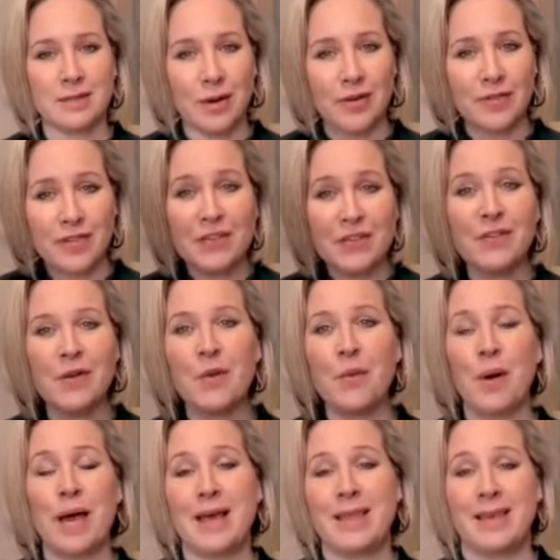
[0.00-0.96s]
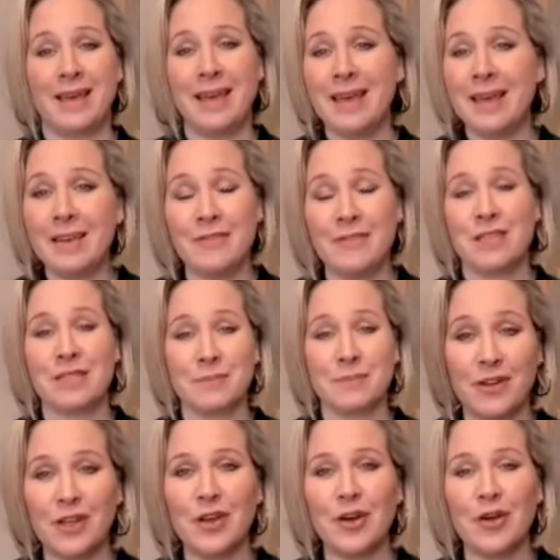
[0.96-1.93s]
So I've given away the key of this
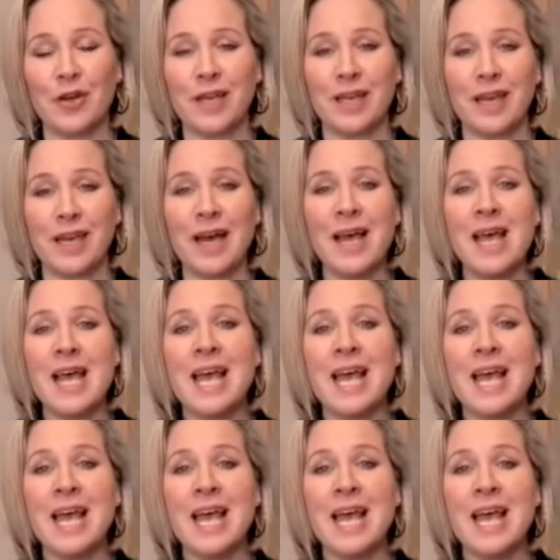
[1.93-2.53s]
video here